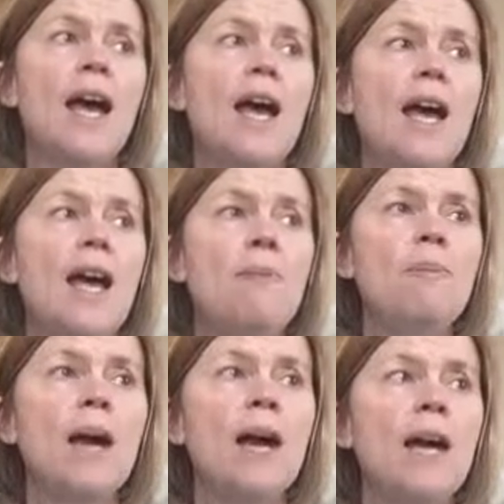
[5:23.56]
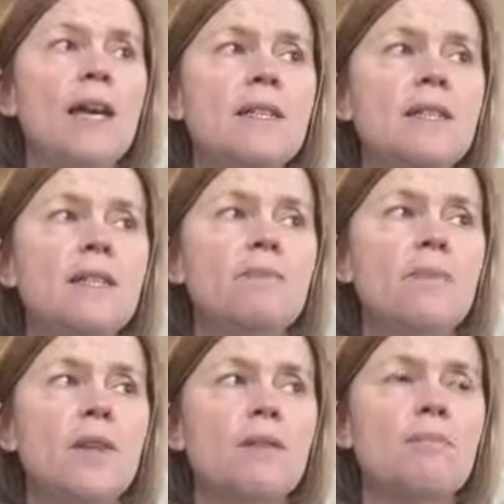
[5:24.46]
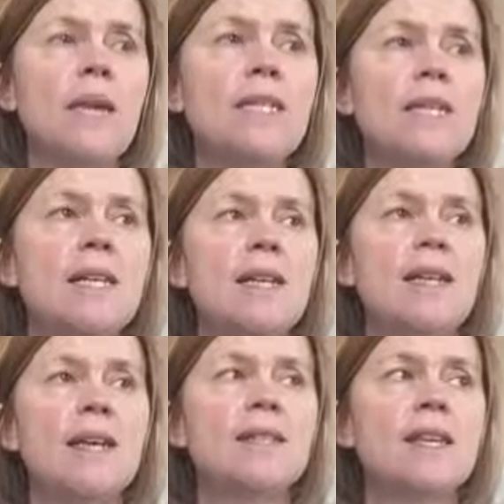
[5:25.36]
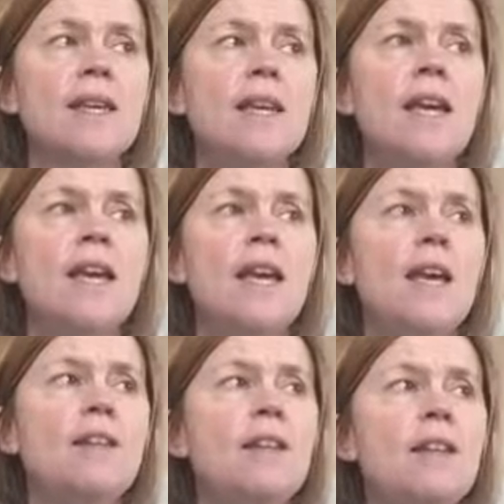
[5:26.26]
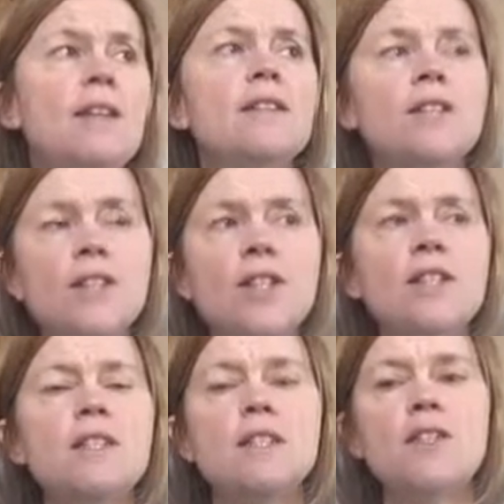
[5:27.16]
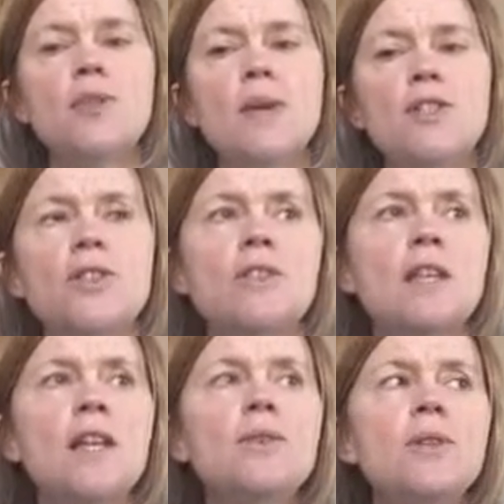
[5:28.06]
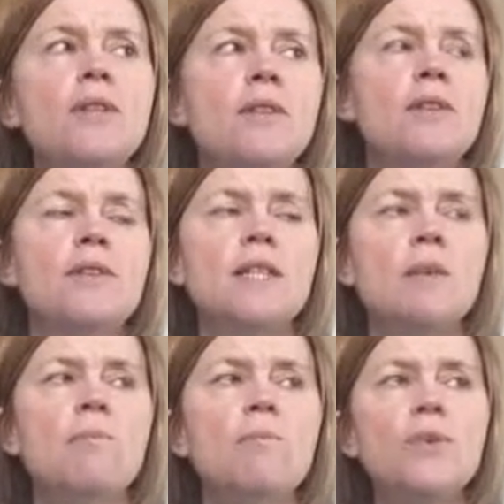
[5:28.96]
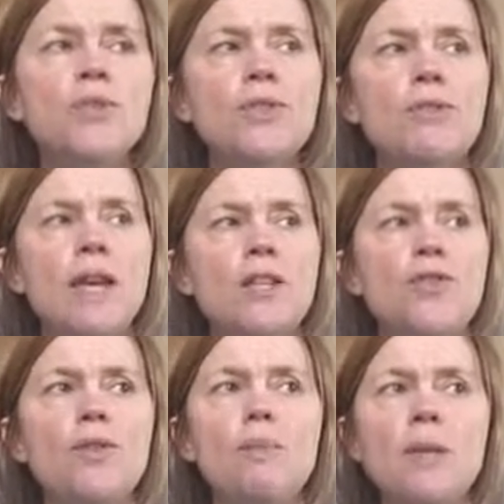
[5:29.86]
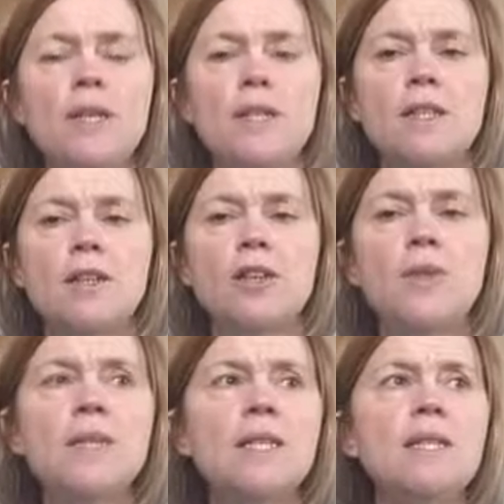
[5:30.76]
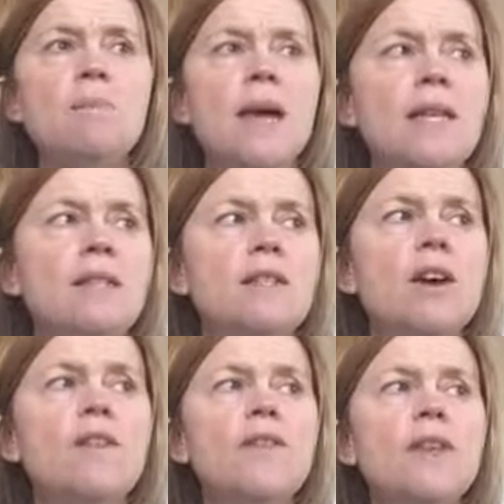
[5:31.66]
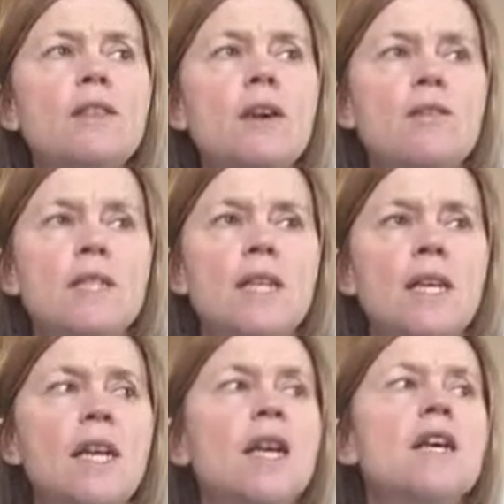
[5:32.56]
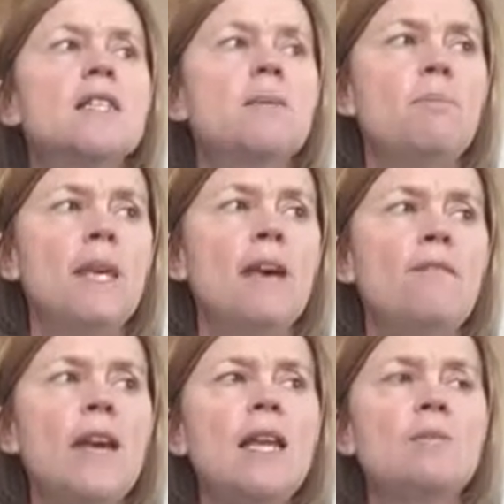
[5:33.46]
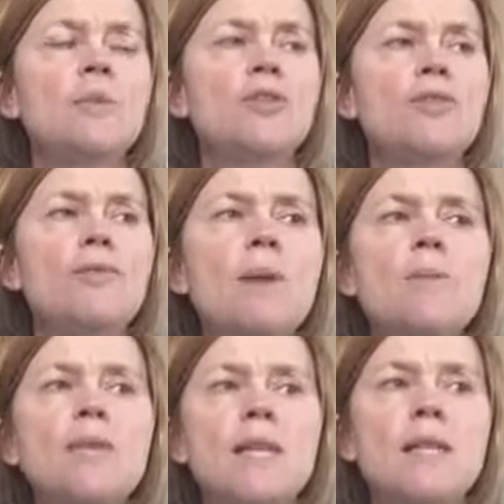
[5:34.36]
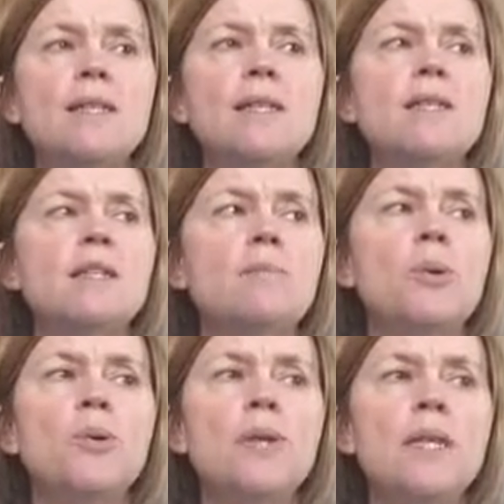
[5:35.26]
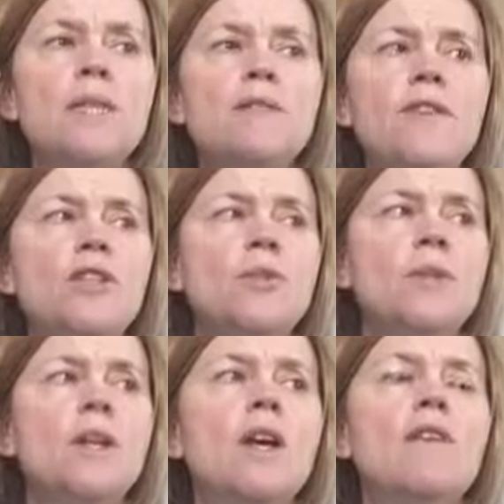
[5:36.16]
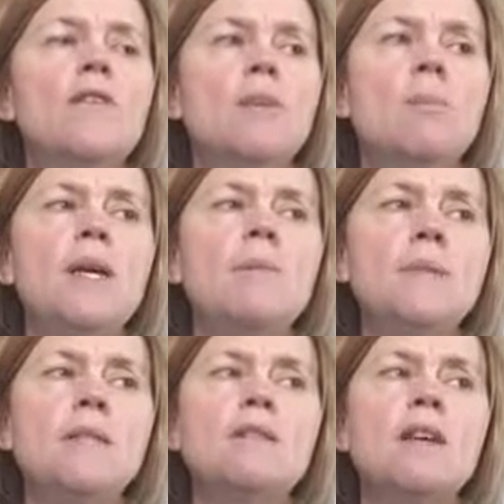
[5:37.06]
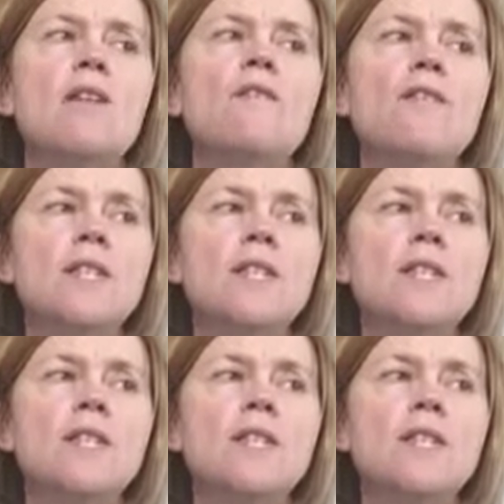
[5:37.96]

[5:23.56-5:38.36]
And basically they're saying that in certain situations the local authority must arrange for a person who is independent of the authority to be available to represent and support the individual for the purposes of